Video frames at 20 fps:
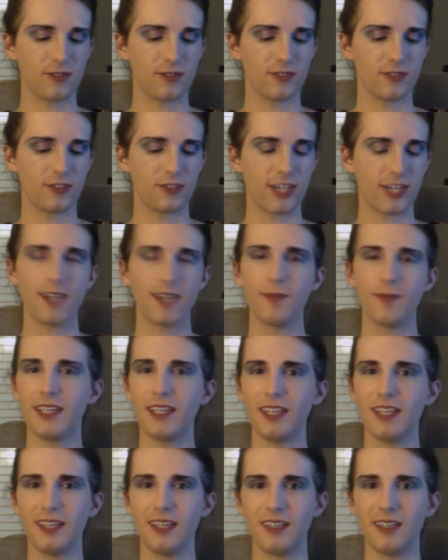try to
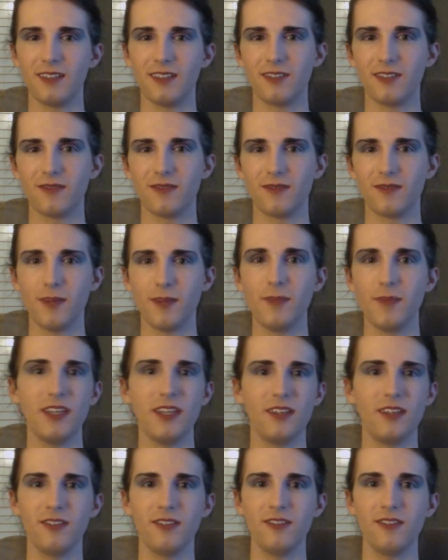be
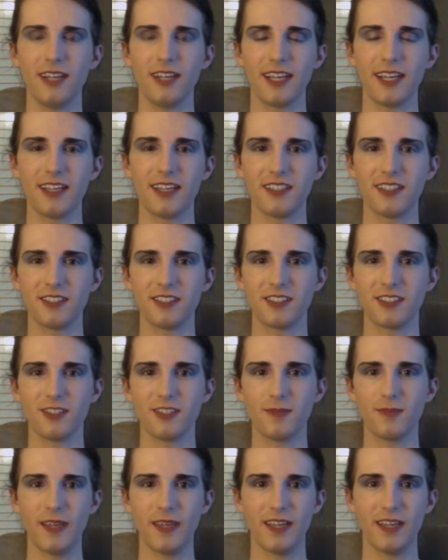immune, I guess,
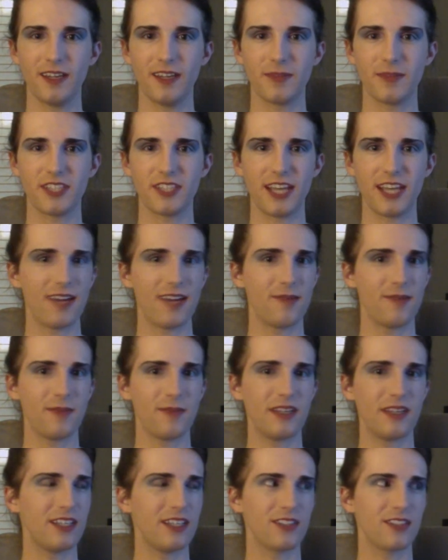to being upset,
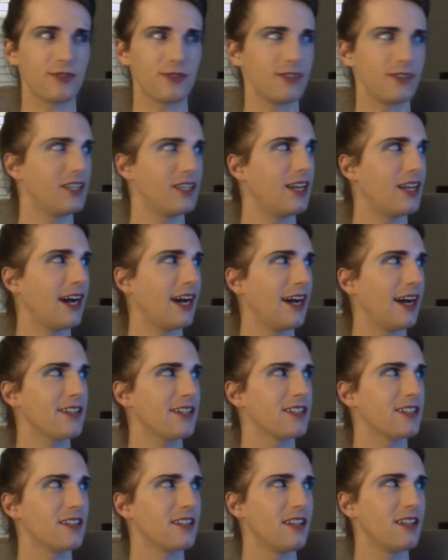but it's really
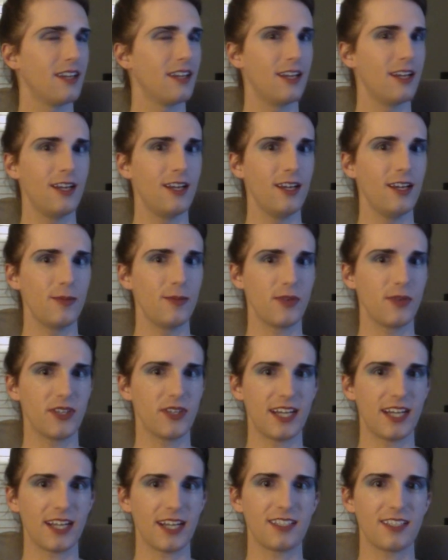not
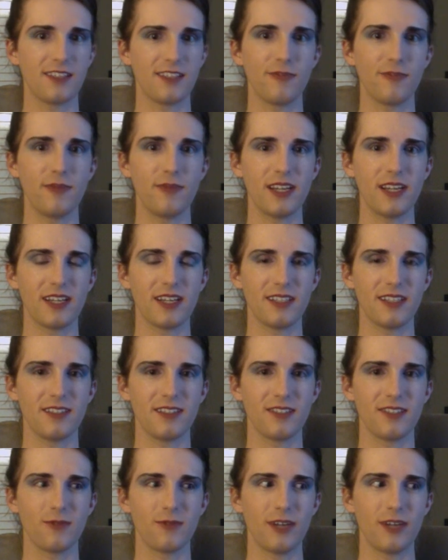productive,
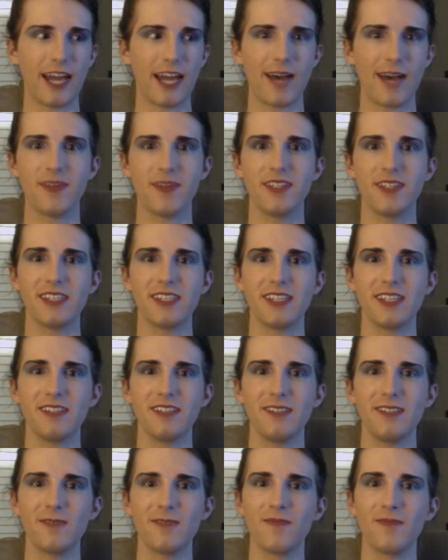because what happens
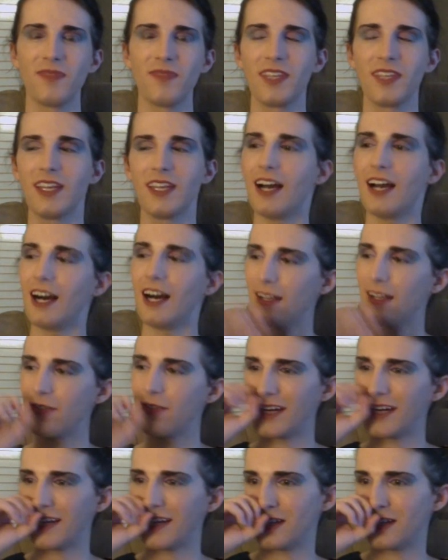is all of
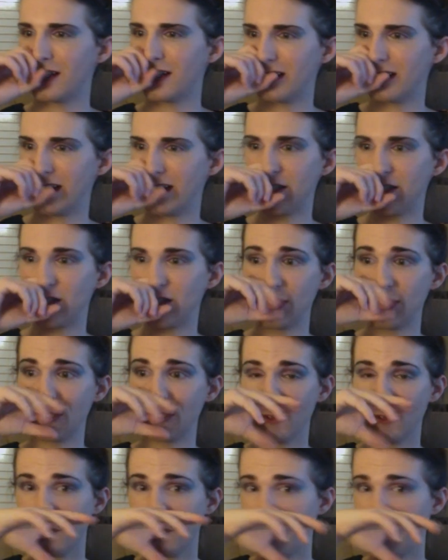that, the issues
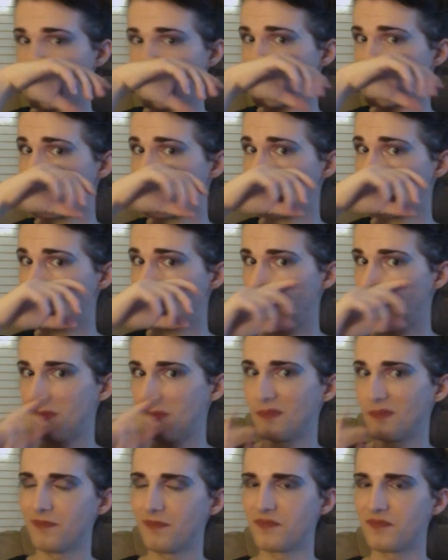will fester
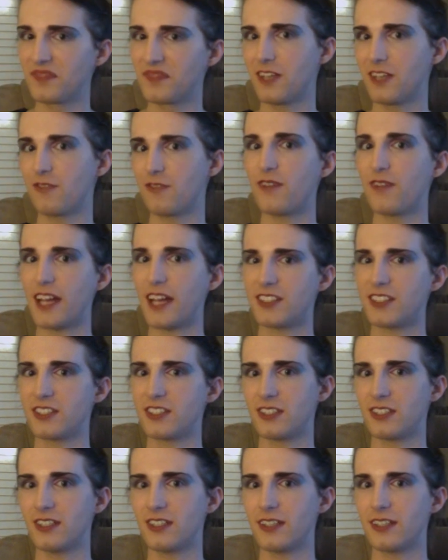
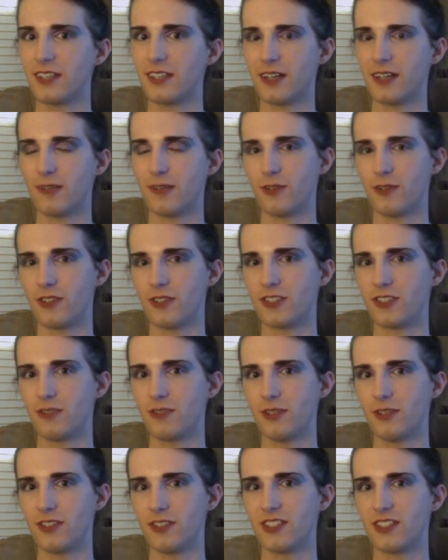and get worse and
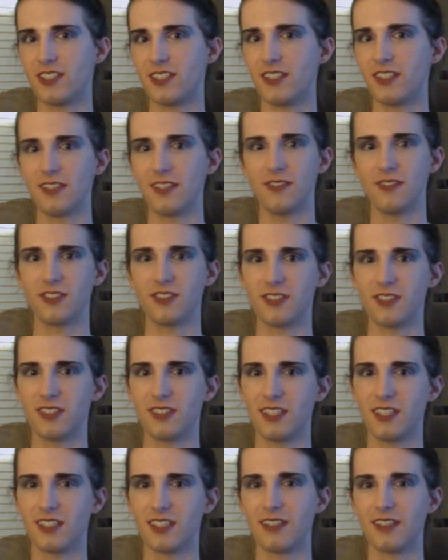worse until you
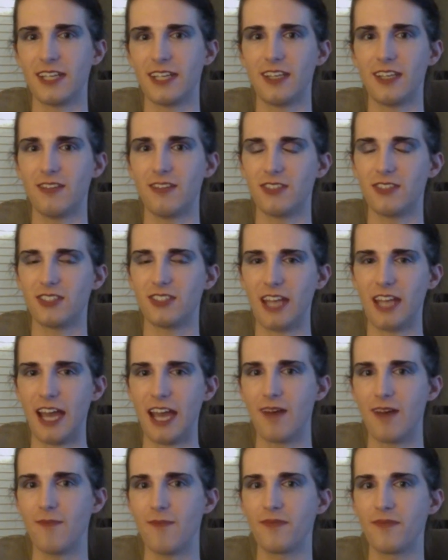
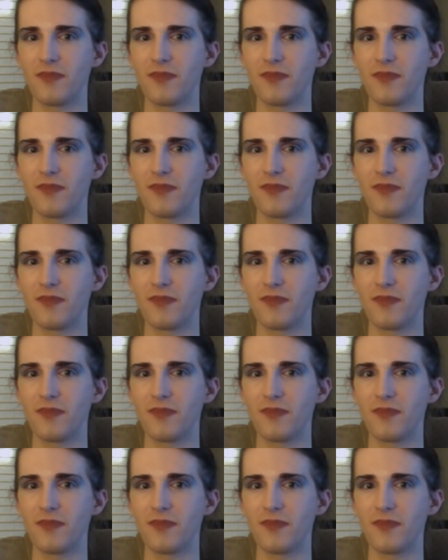snap,